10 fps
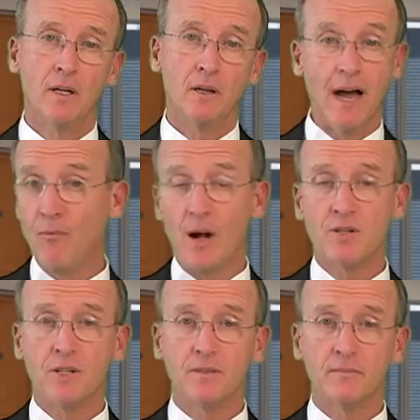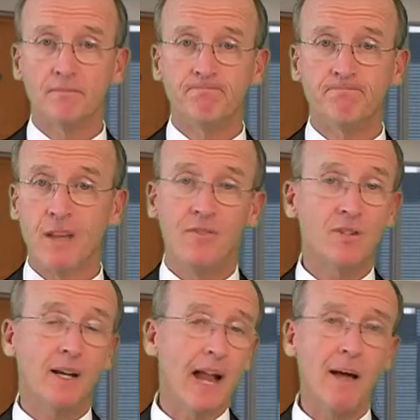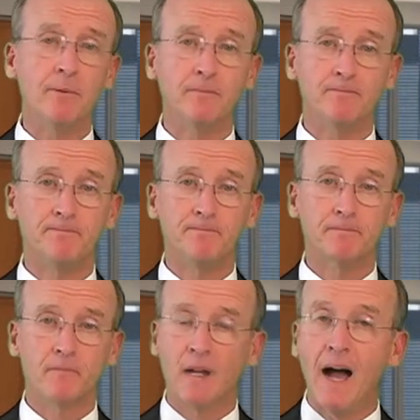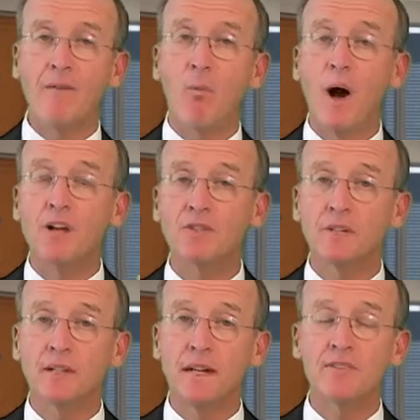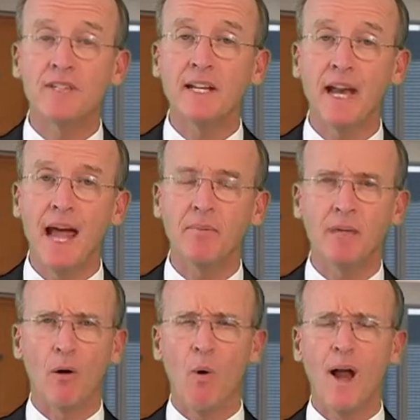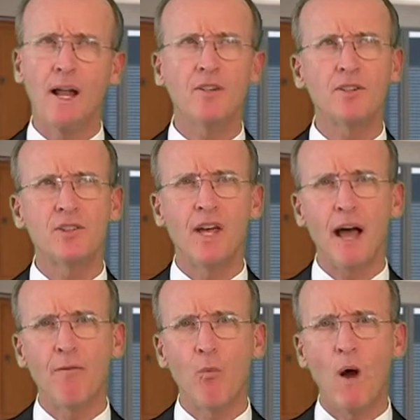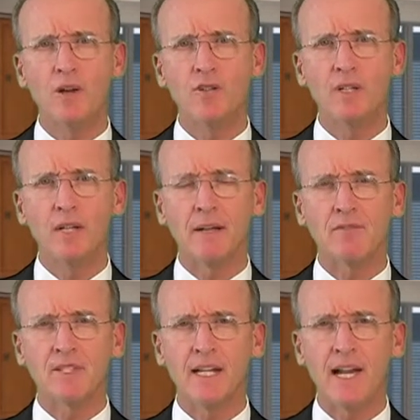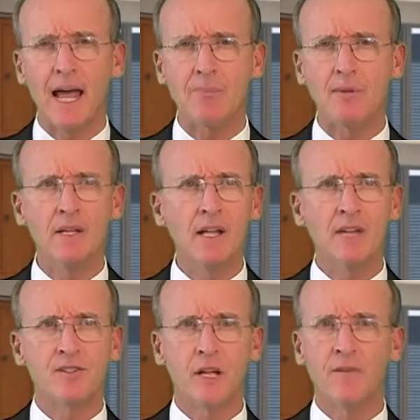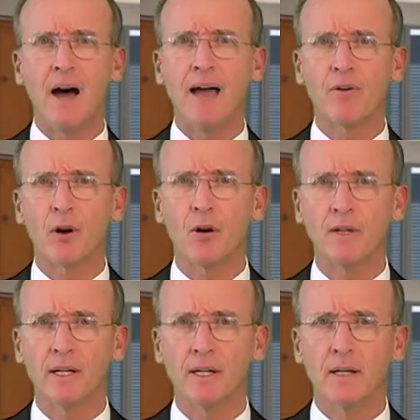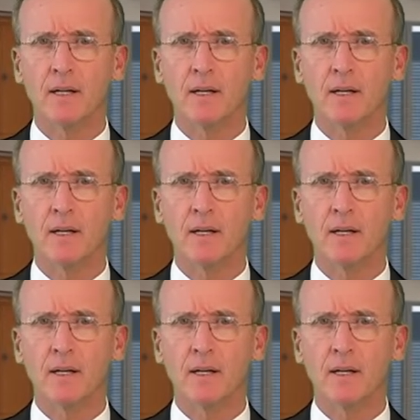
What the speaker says: I've watched it. I've seen it happen. I've watched it and I've seen it happen. Now, why did I just say I've watched it and I've seen it happen instead of I've heard it?